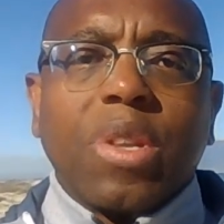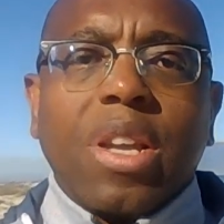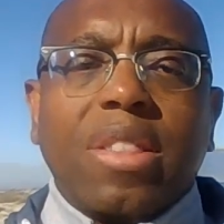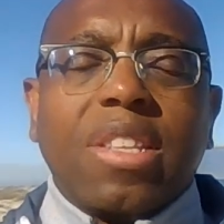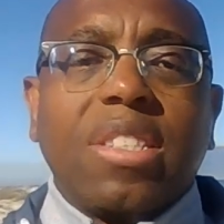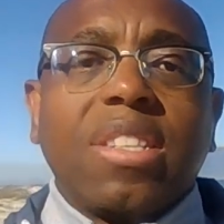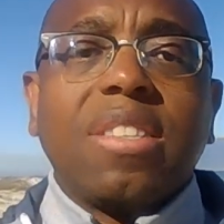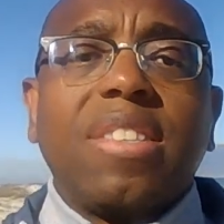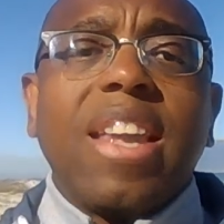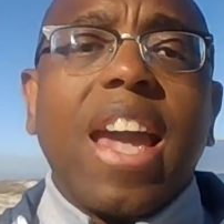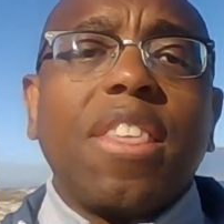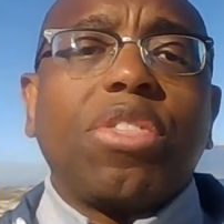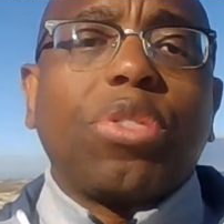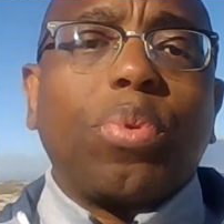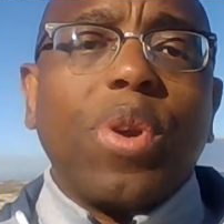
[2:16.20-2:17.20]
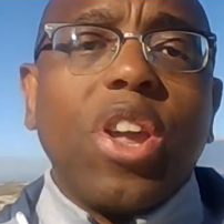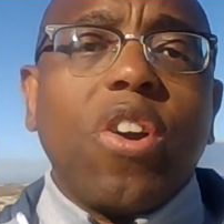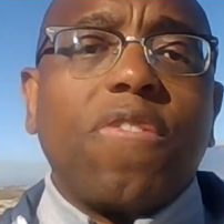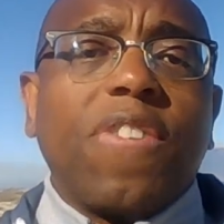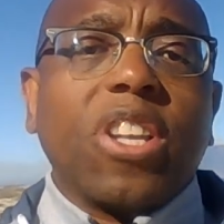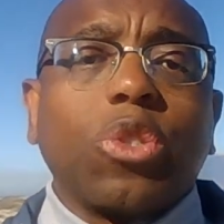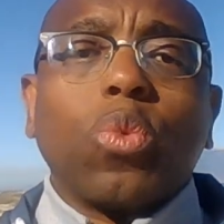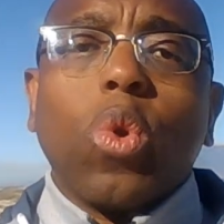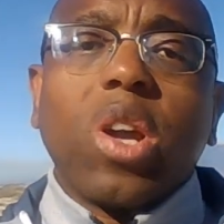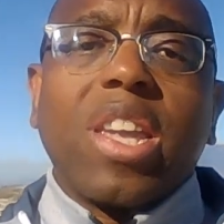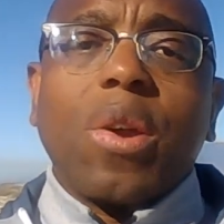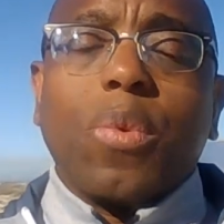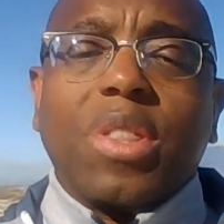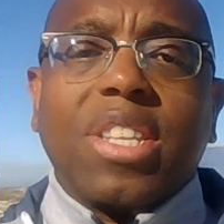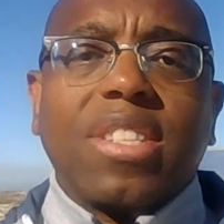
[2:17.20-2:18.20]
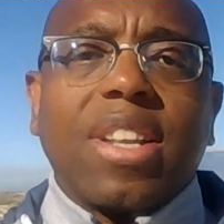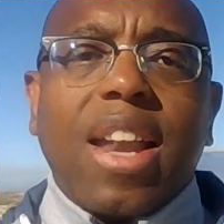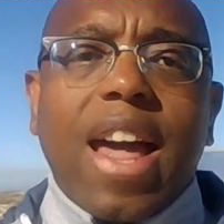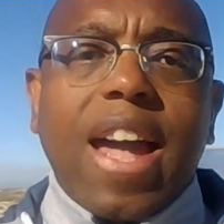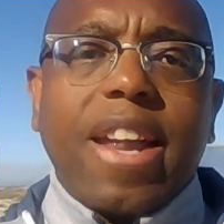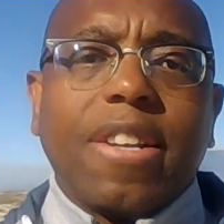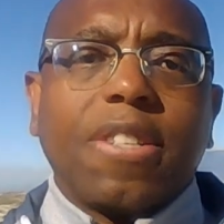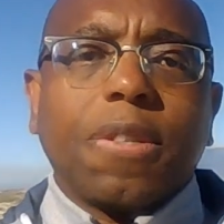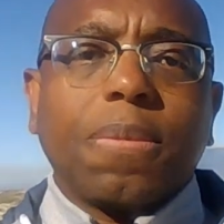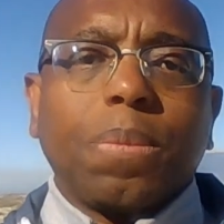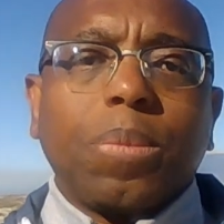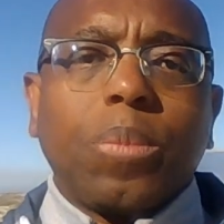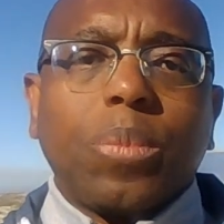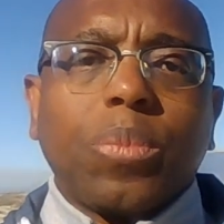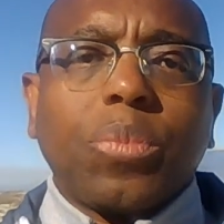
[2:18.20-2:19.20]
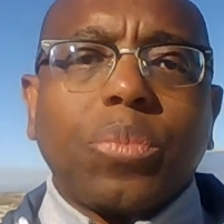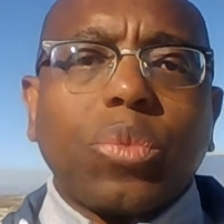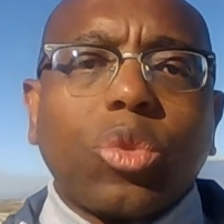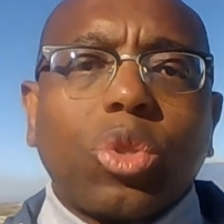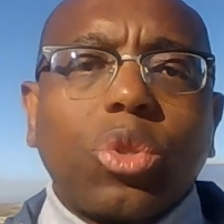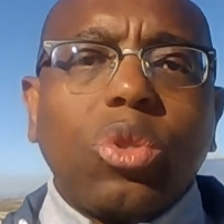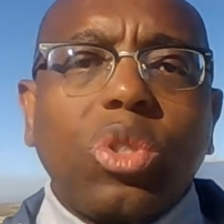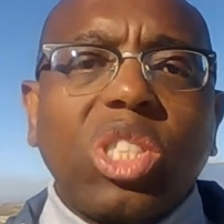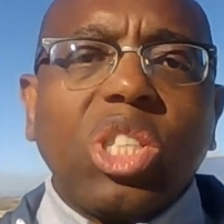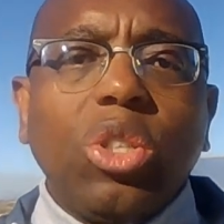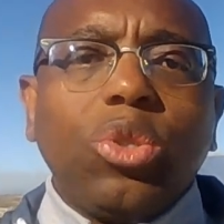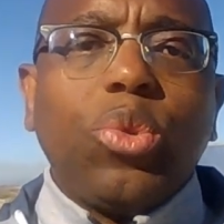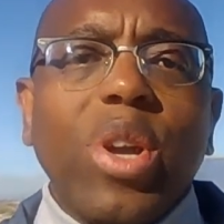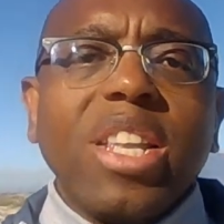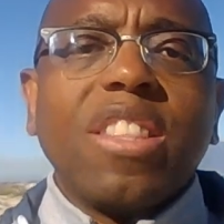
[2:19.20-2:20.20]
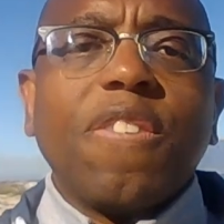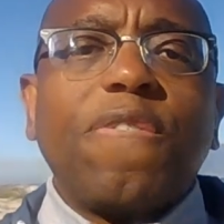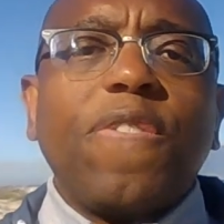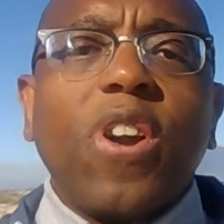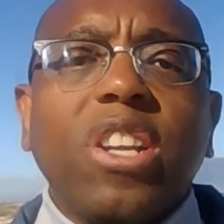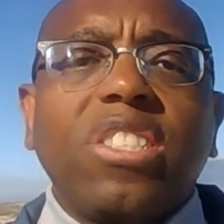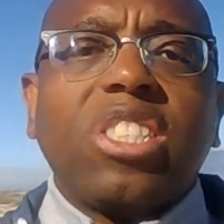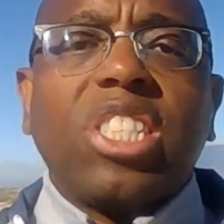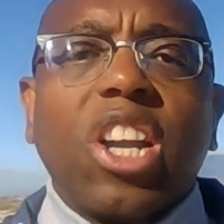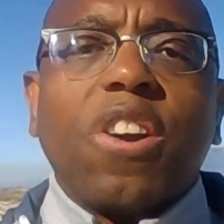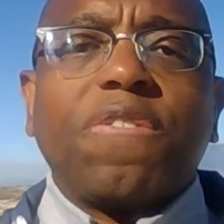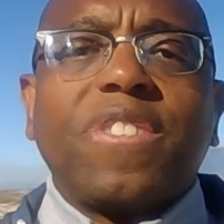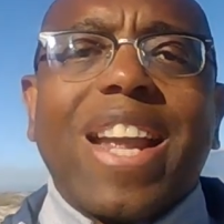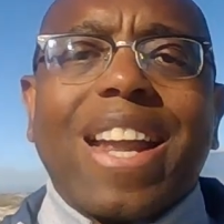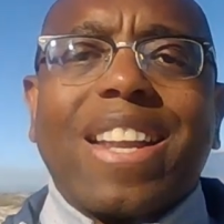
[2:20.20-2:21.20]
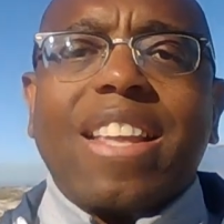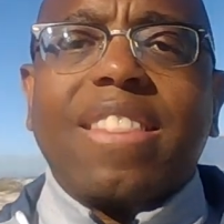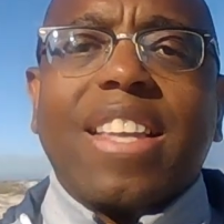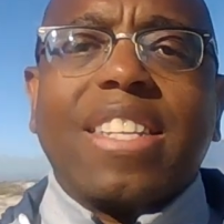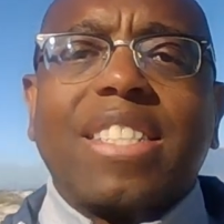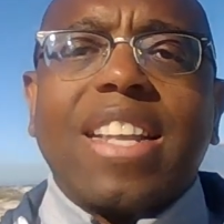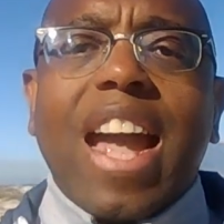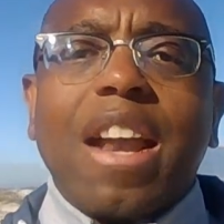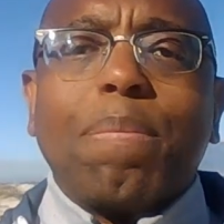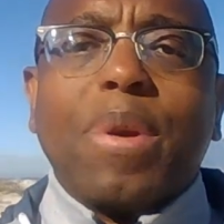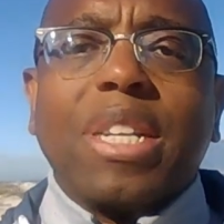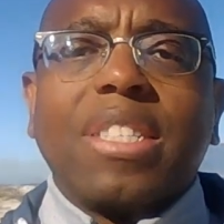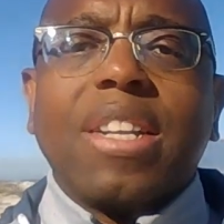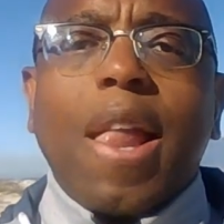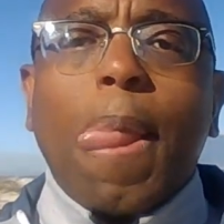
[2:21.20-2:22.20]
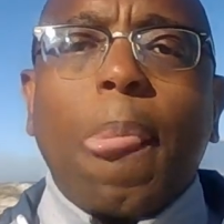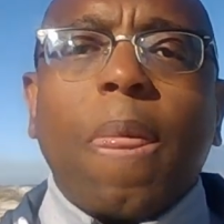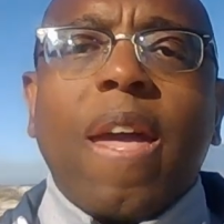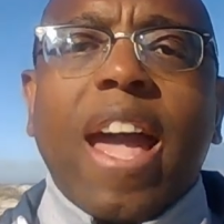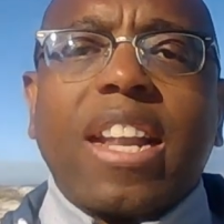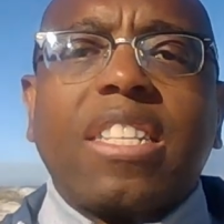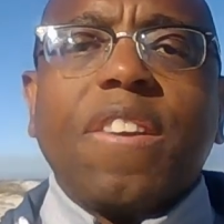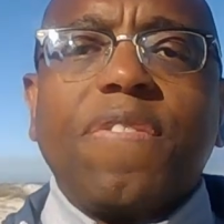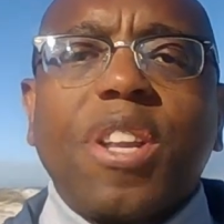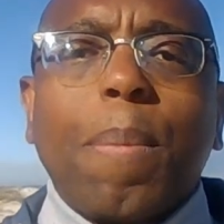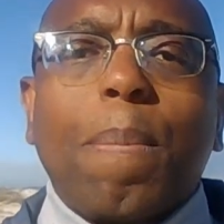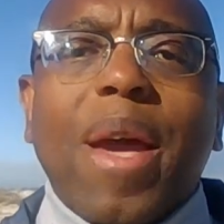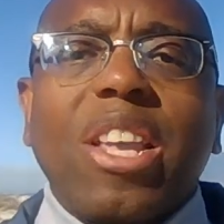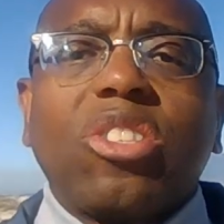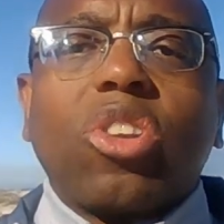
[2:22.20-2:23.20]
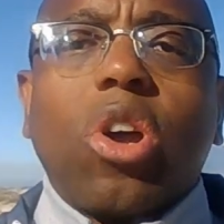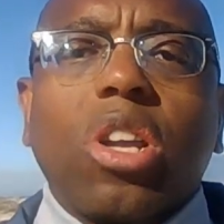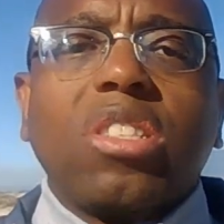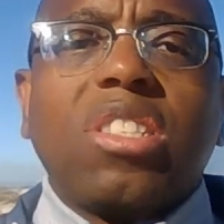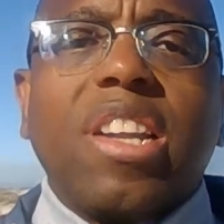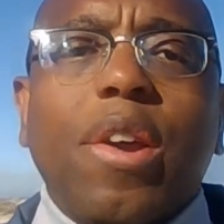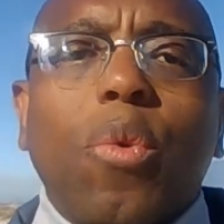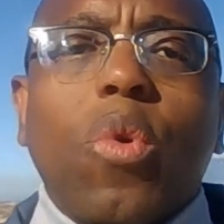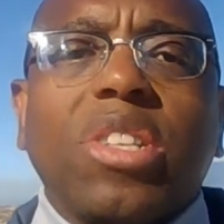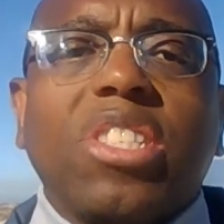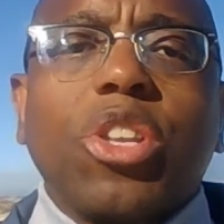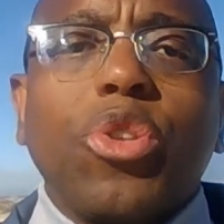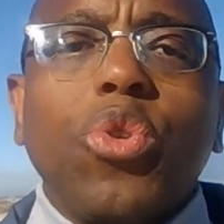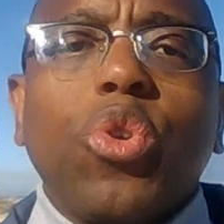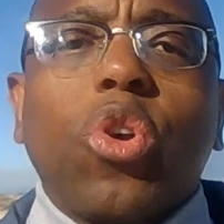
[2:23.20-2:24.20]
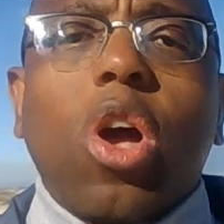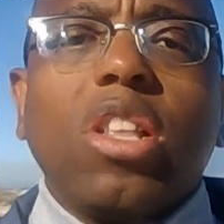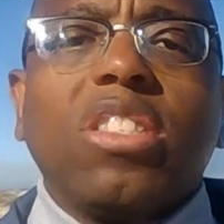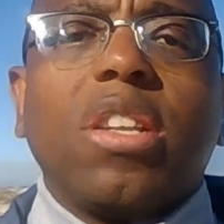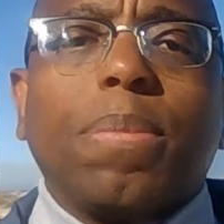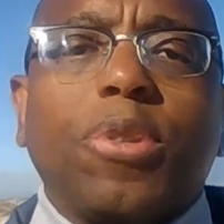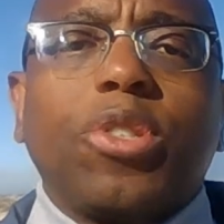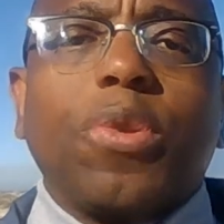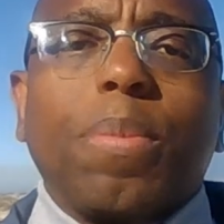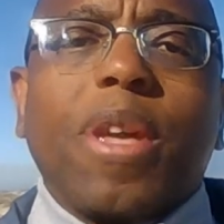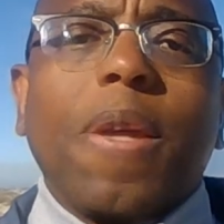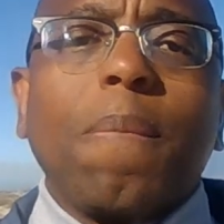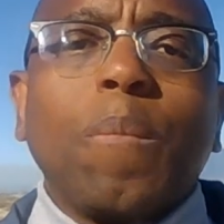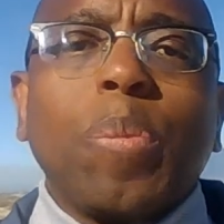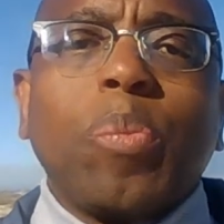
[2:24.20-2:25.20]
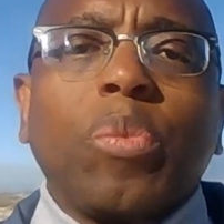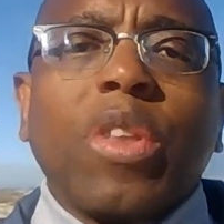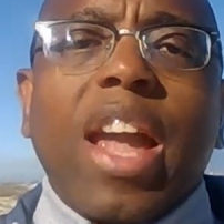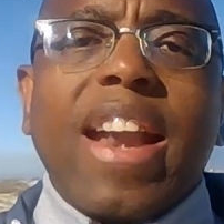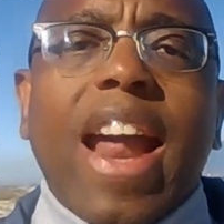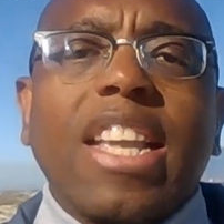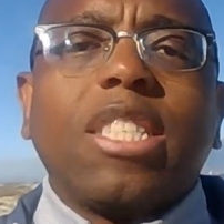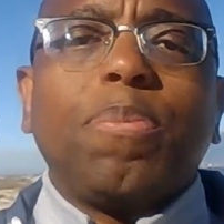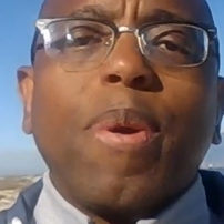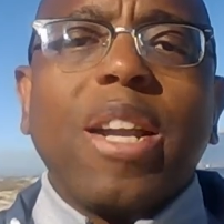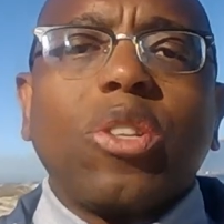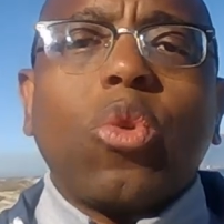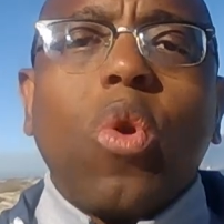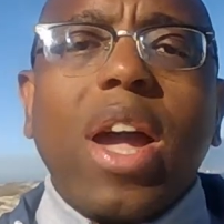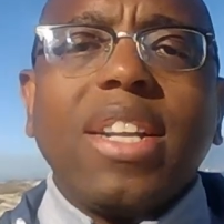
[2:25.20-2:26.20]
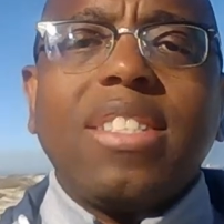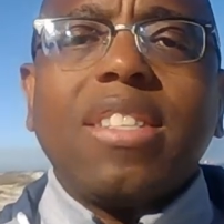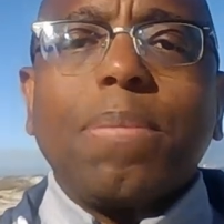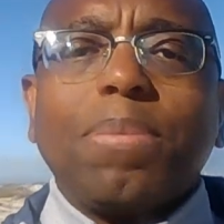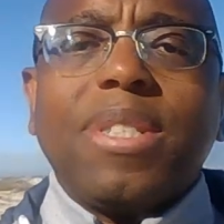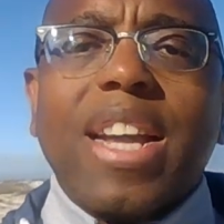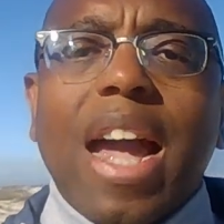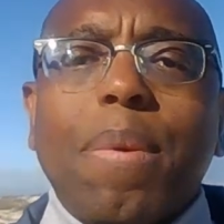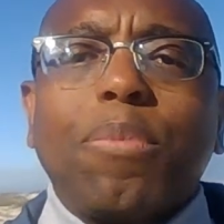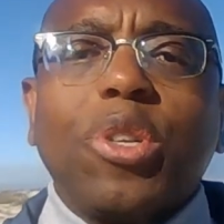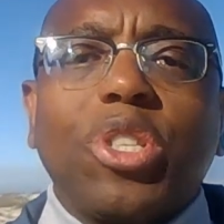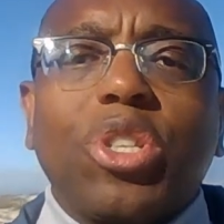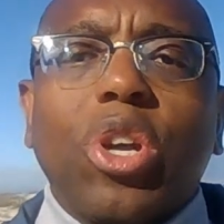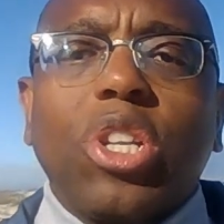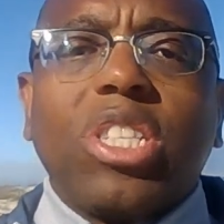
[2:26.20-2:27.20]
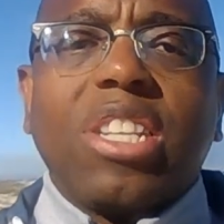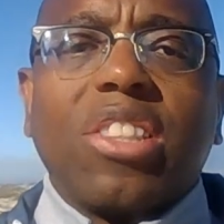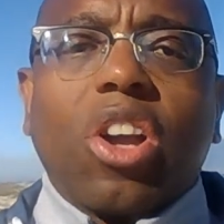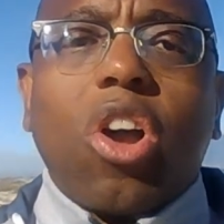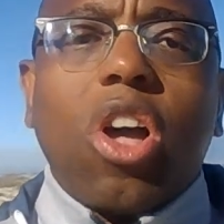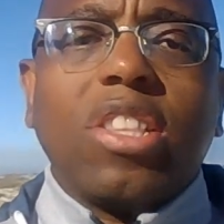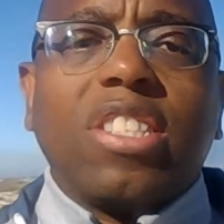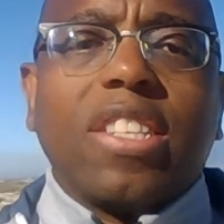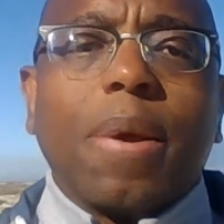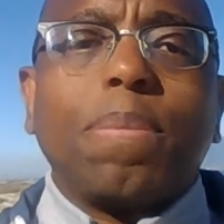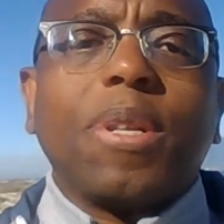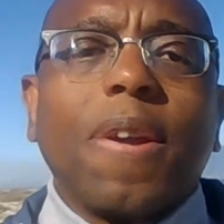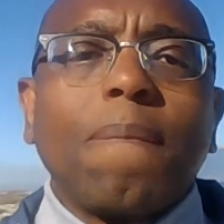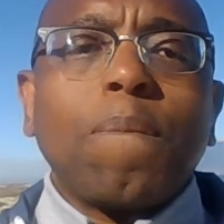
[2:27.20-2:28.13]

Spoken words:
This is year 3 of us working with this client. During the first year of tackling the assignment, activity-based costing was a new concept to me, and I spent quite some time researching the concept.